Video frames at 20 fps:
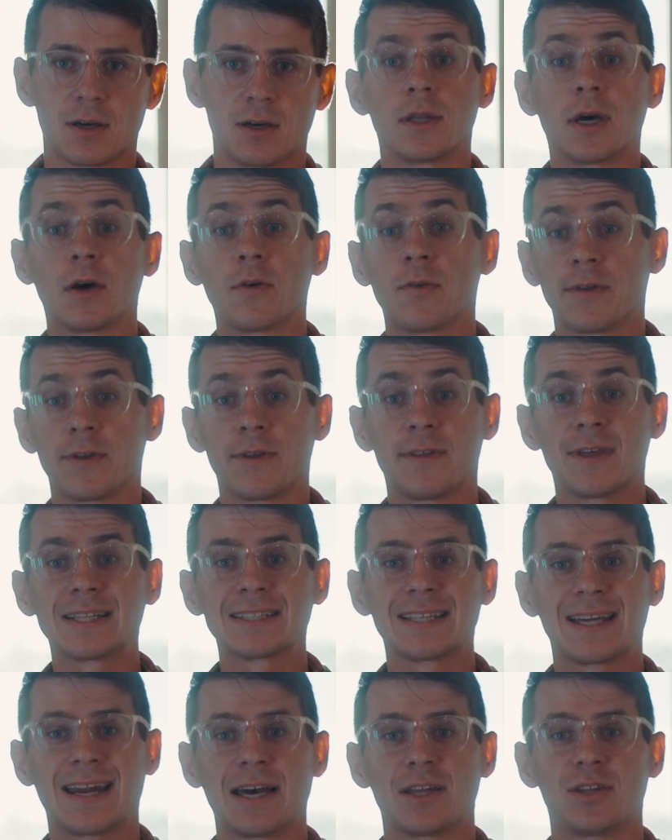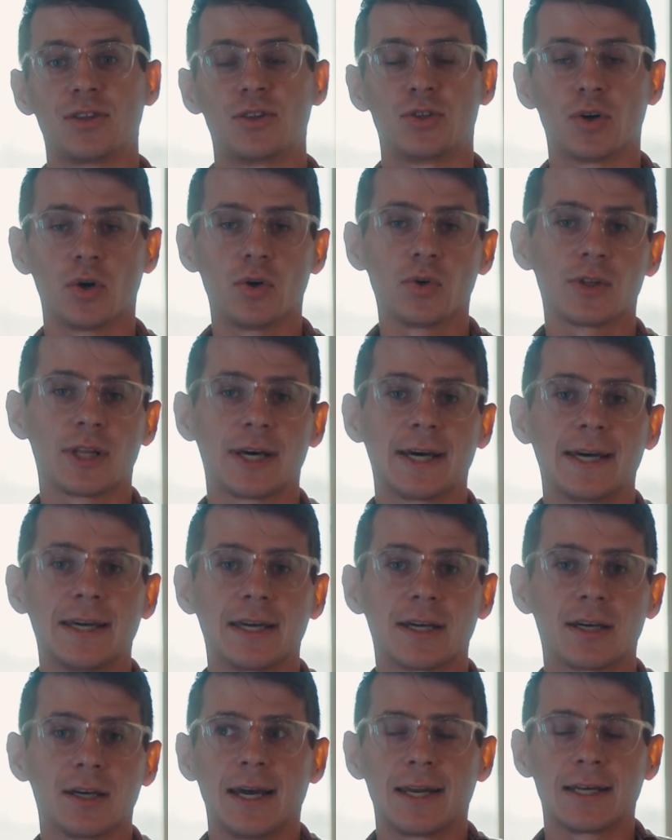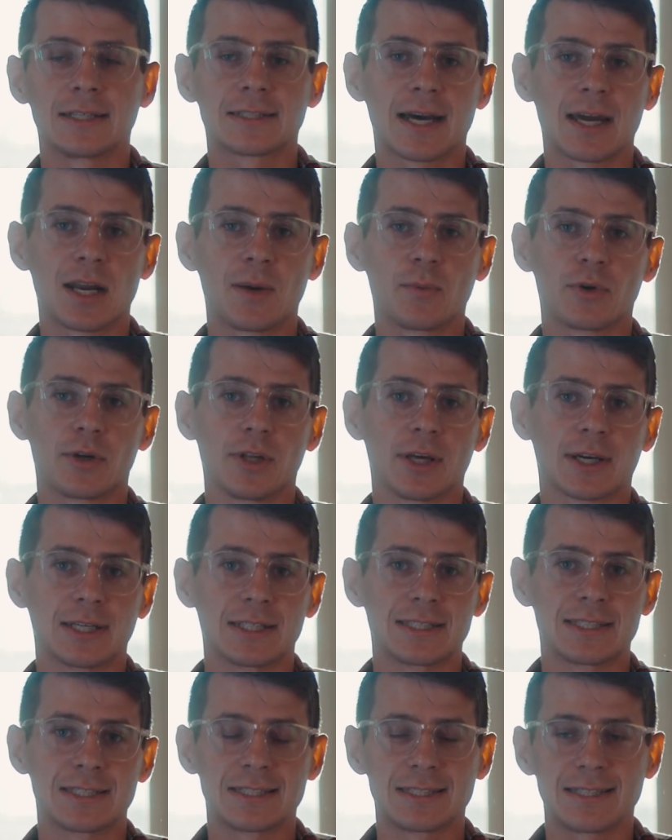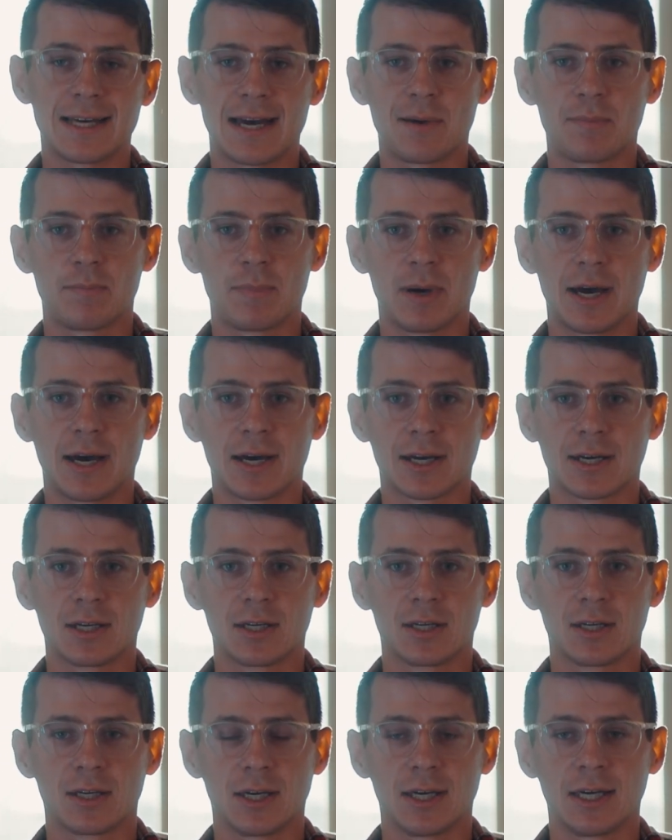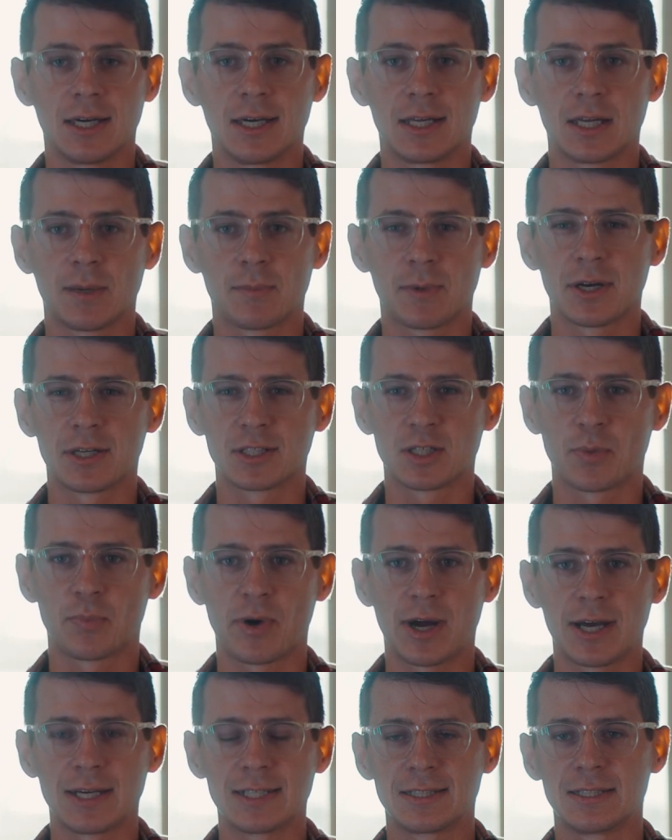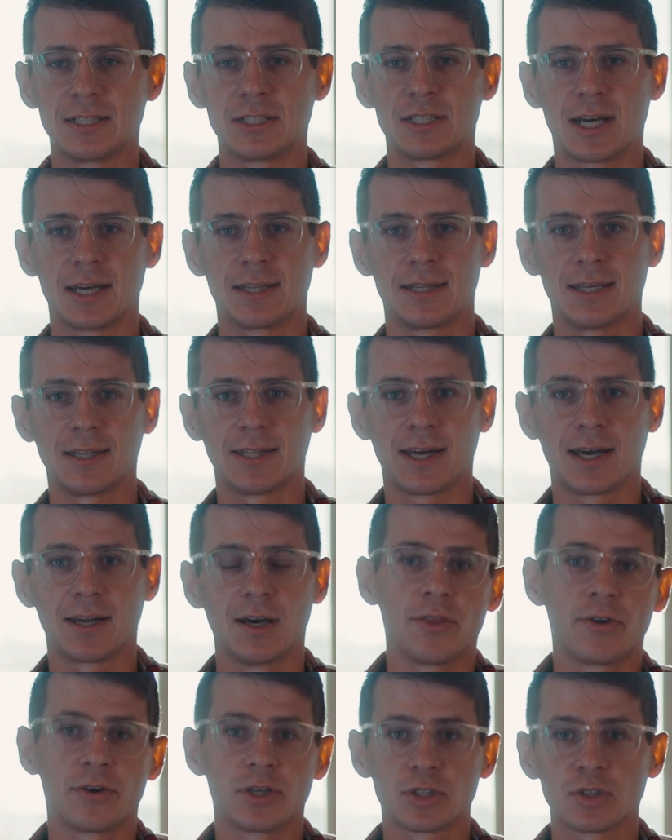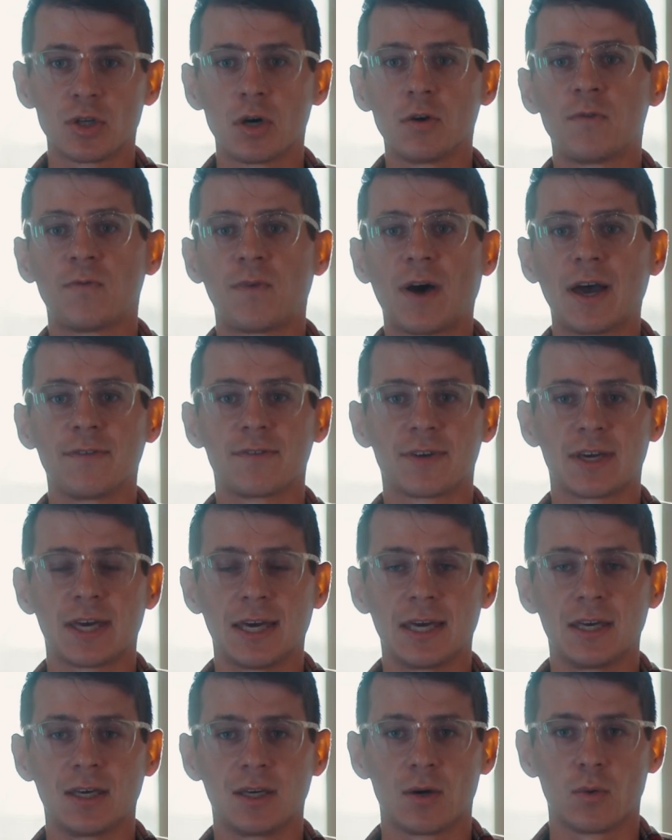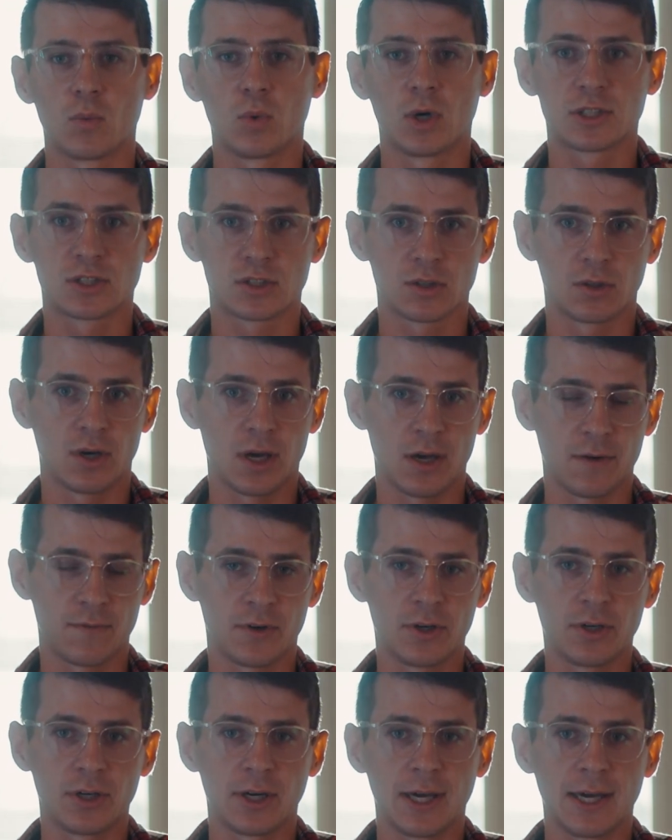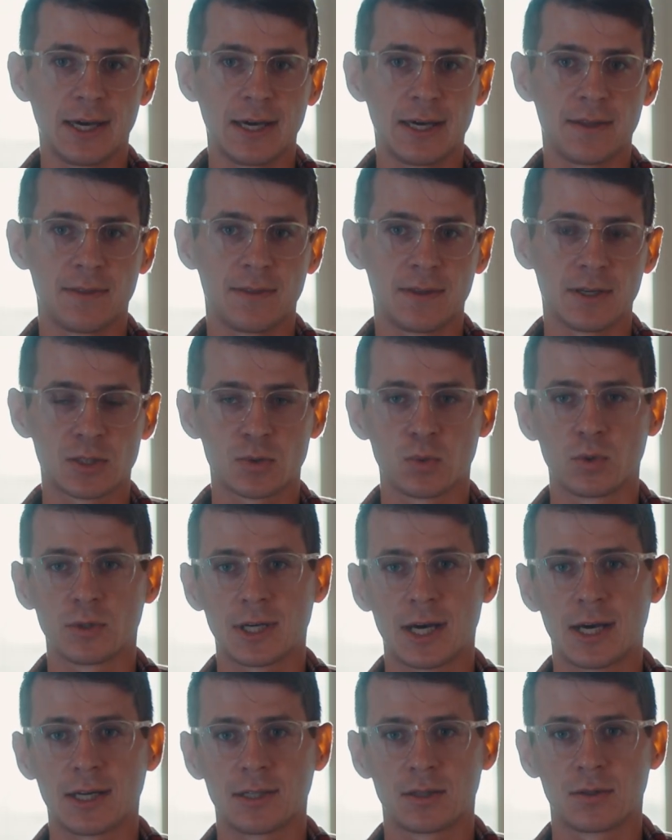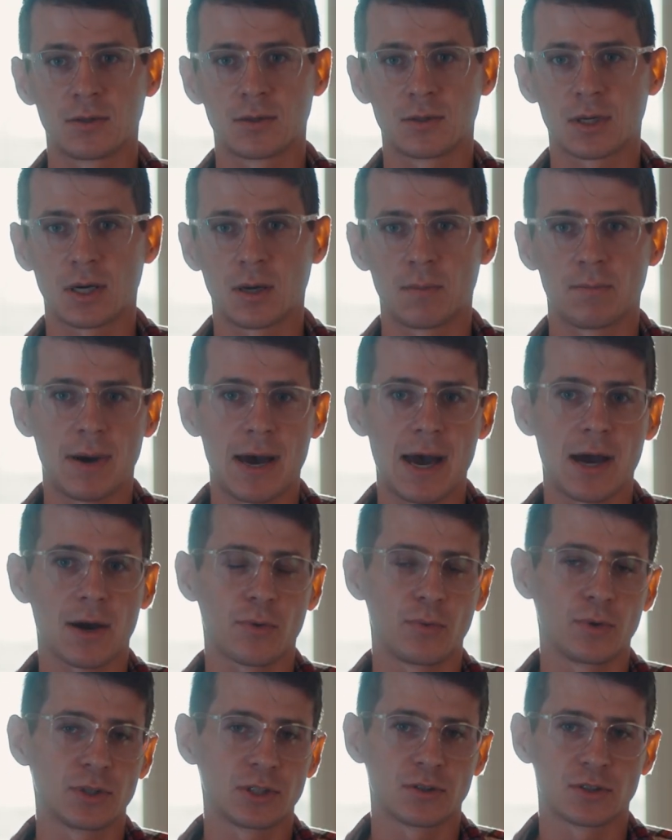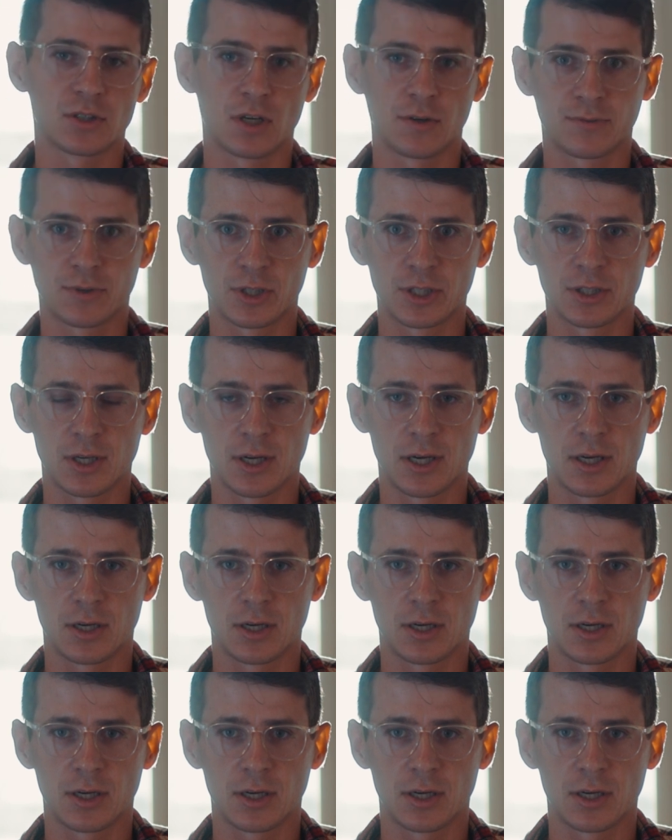Now for the things that I don't like, and it's kind of more like a step back, and I'm kind of surprised DJI did that. There is no 5K whatsoever, and this will not come back with the software